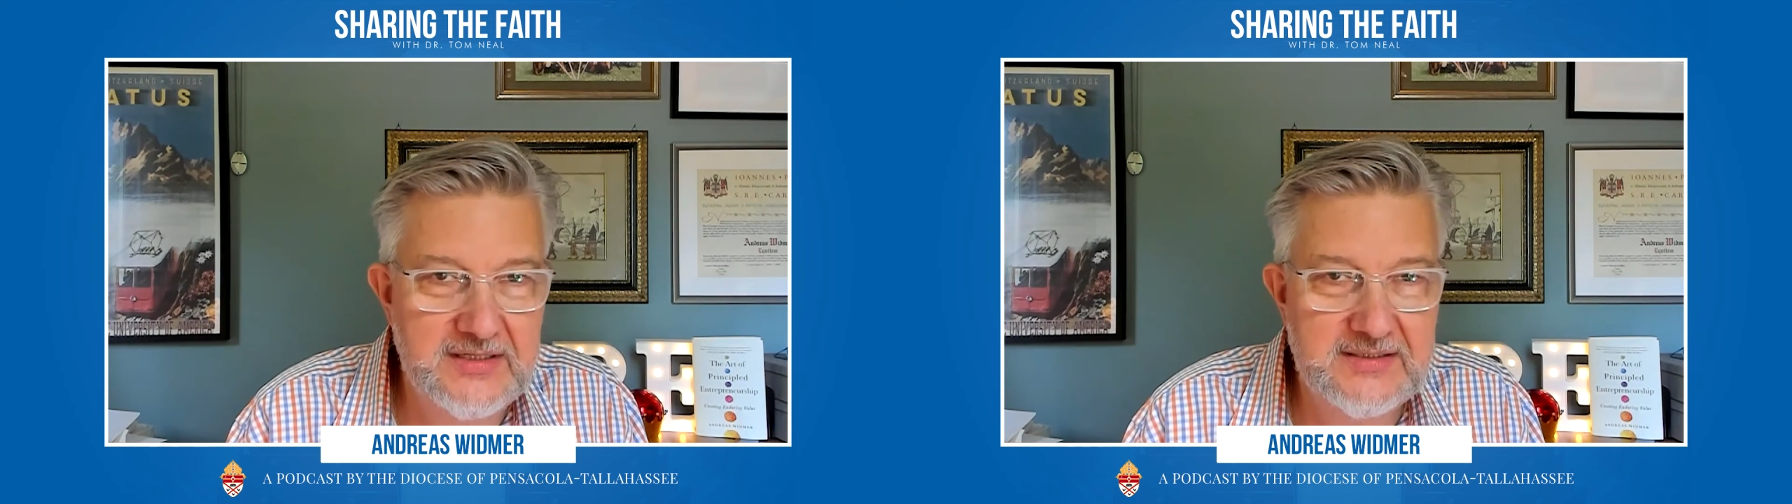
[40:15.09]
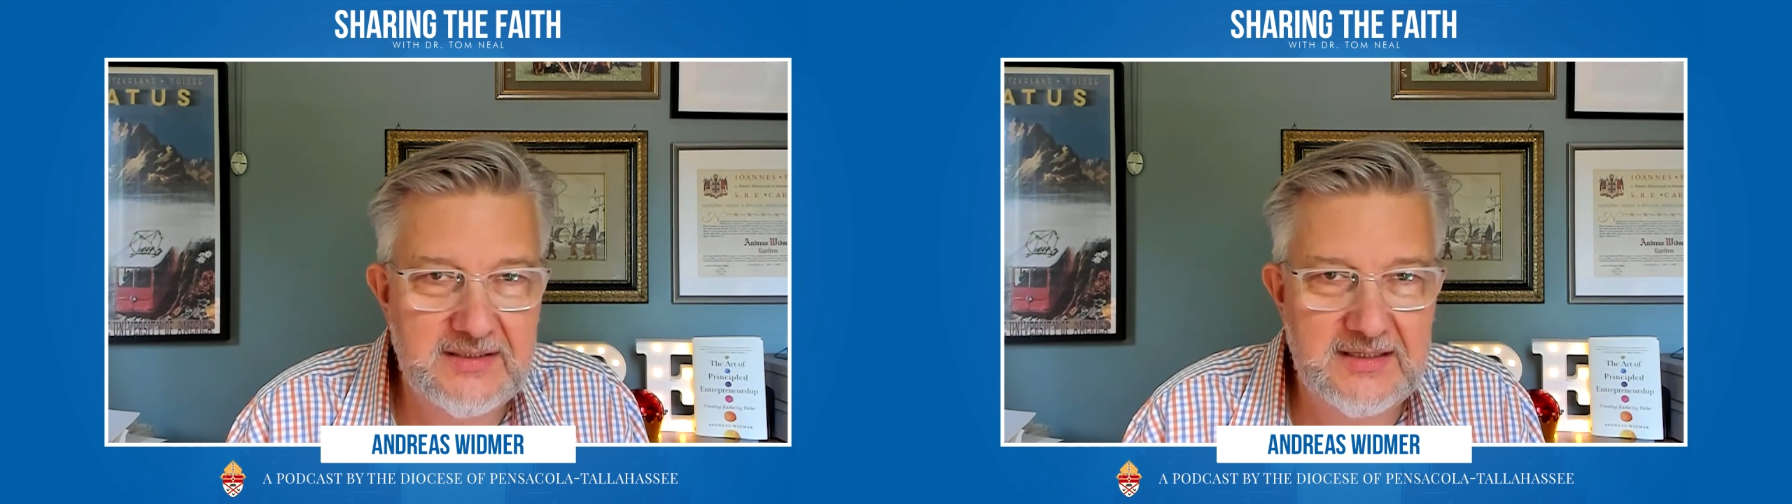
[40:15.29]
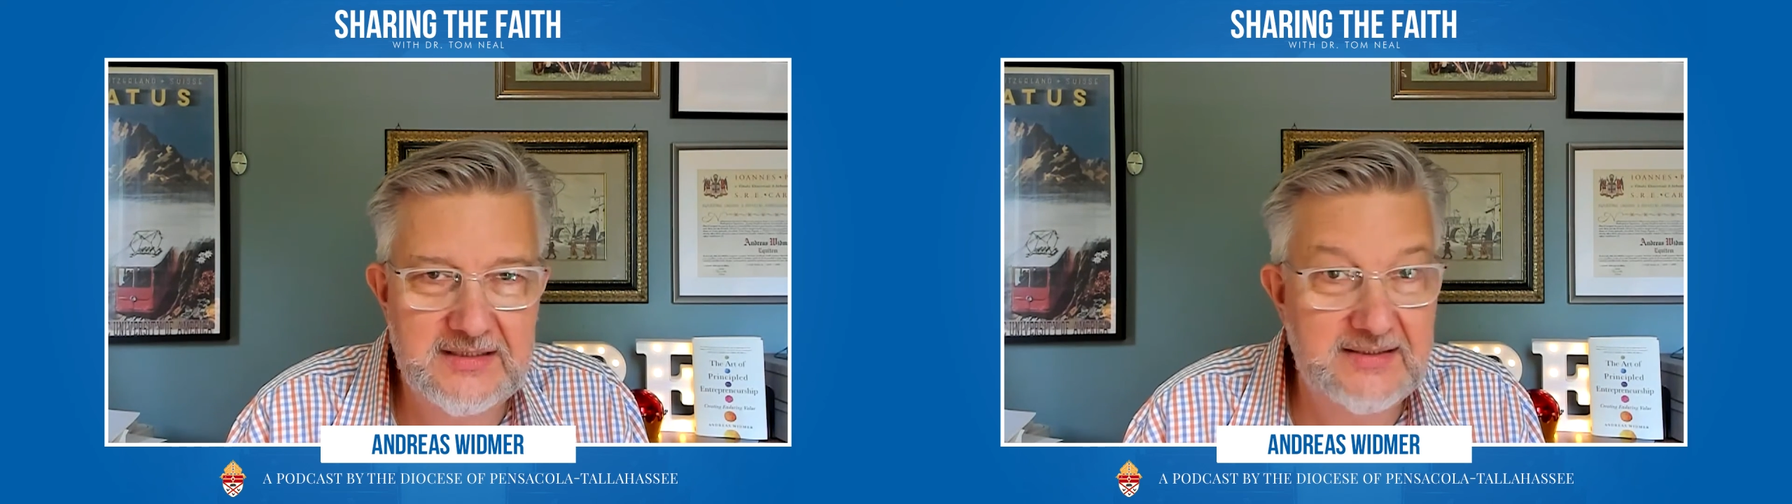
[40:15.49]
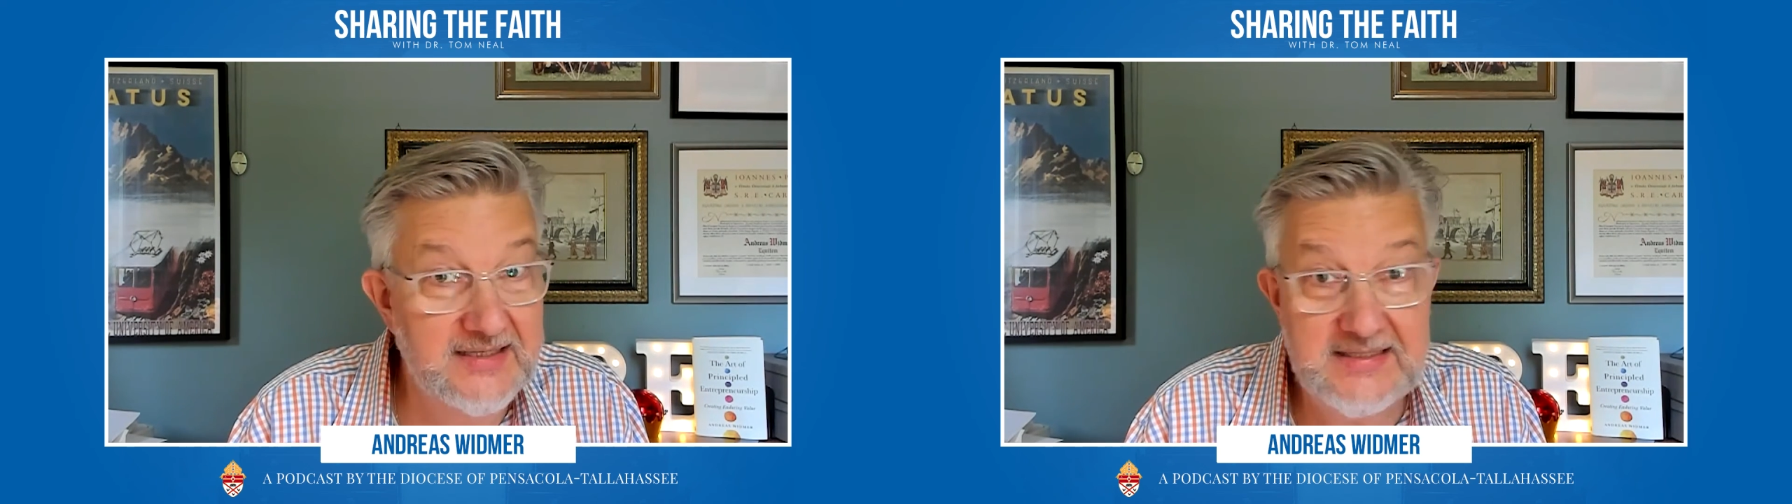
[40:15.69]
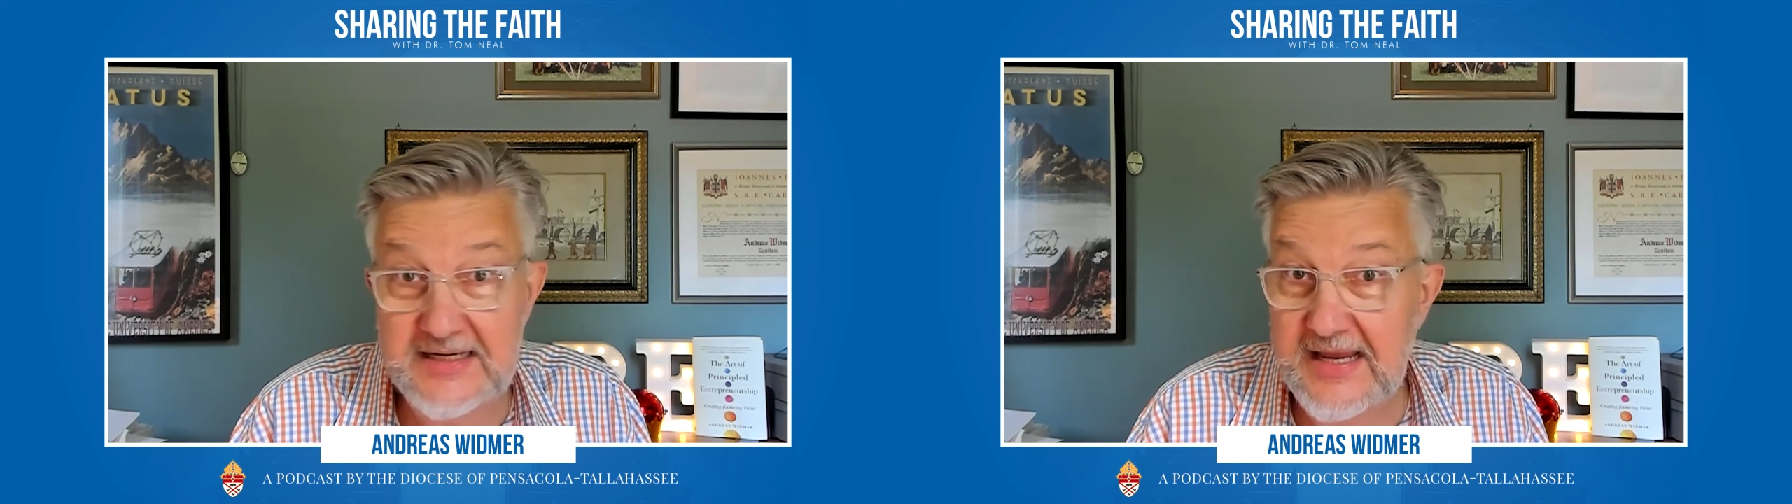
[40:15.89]
is
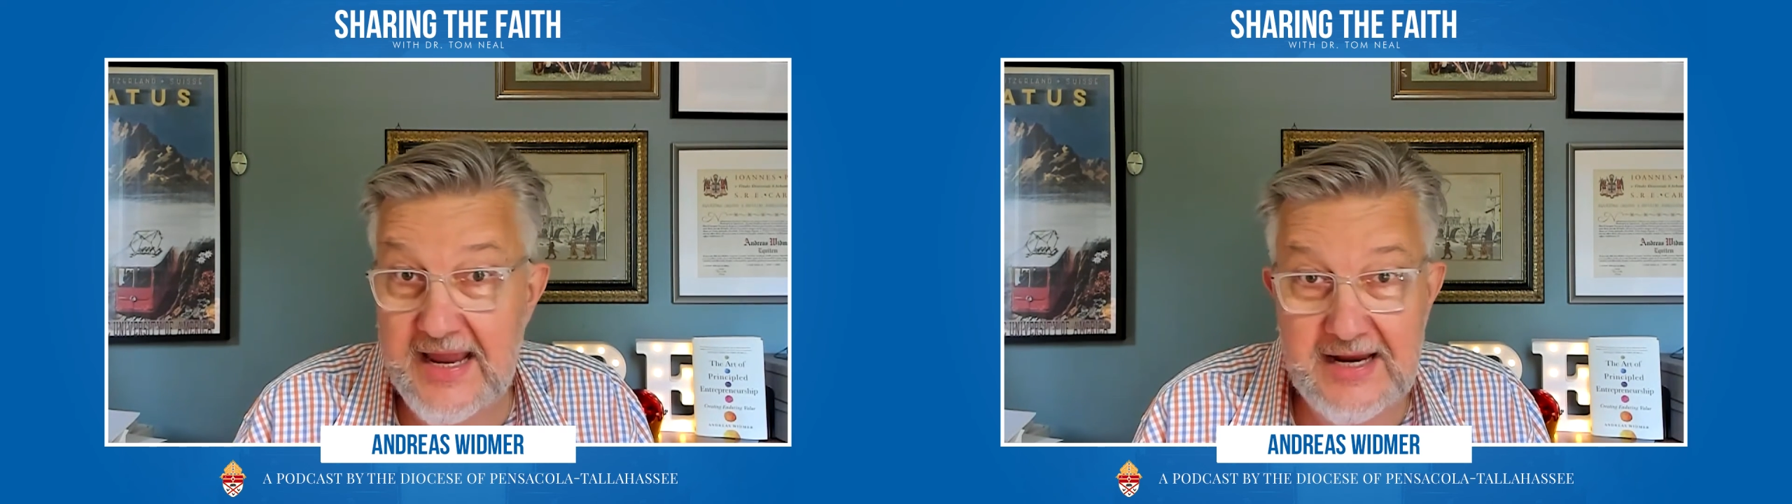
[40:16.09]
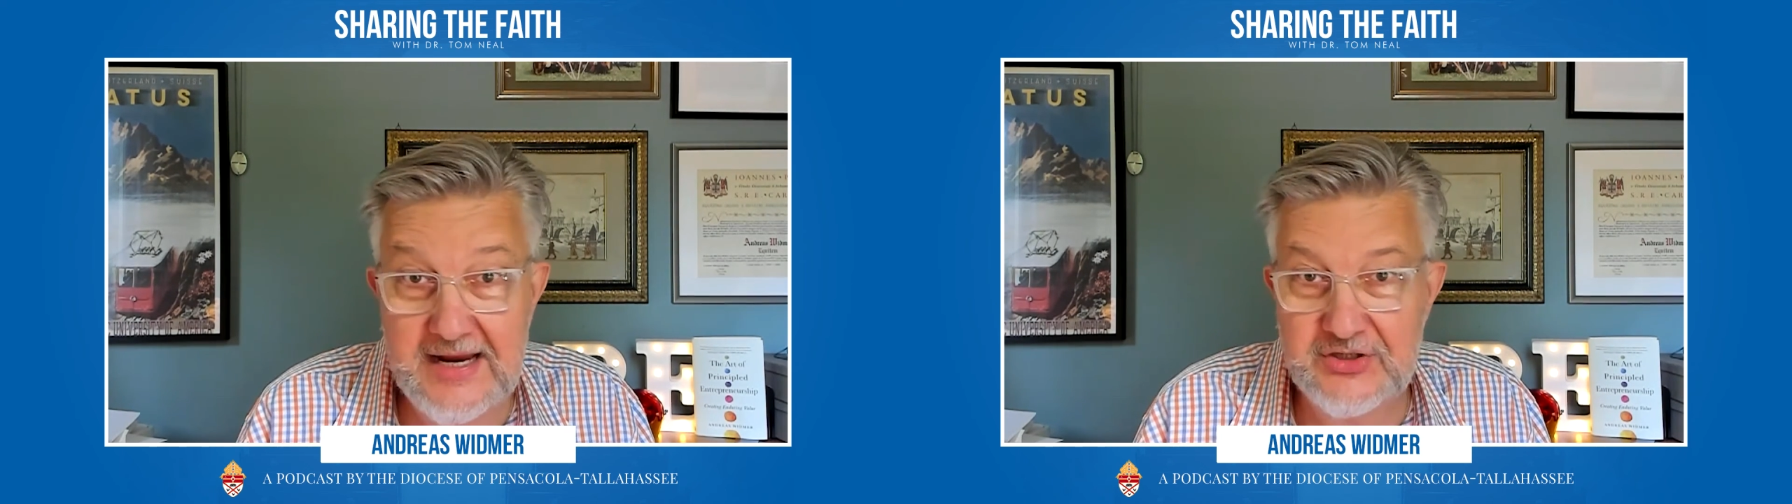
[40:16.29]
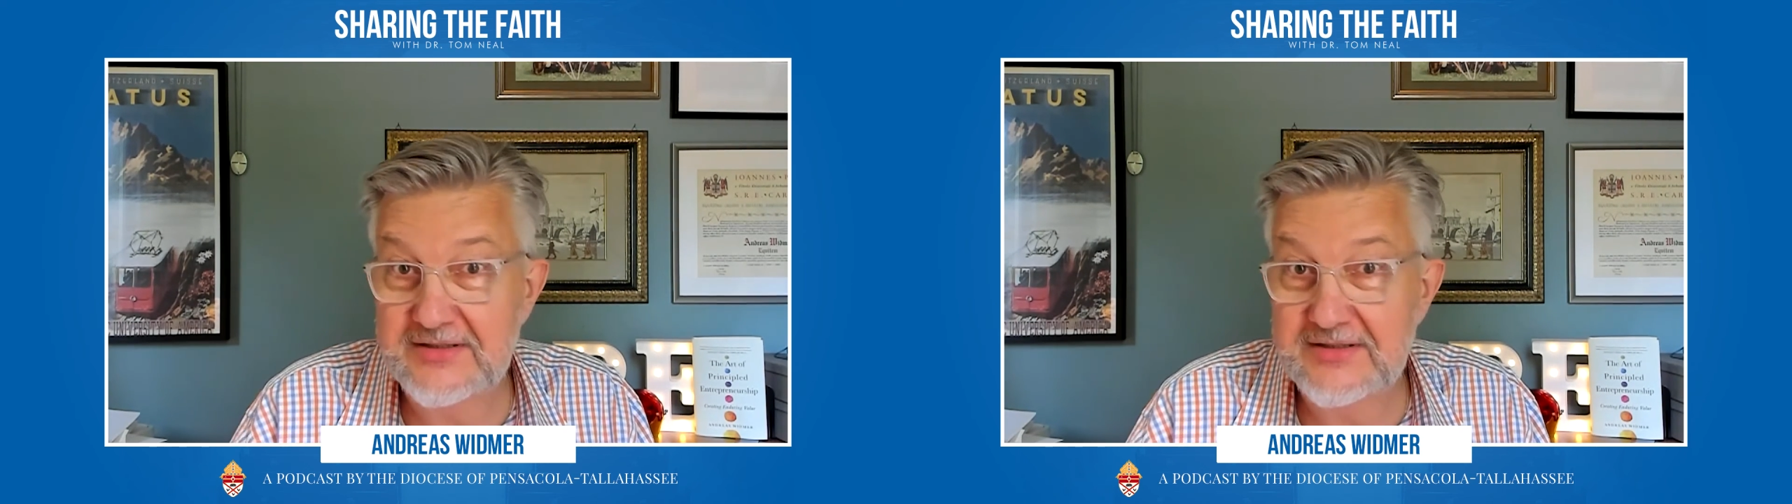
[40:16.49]
disengaged,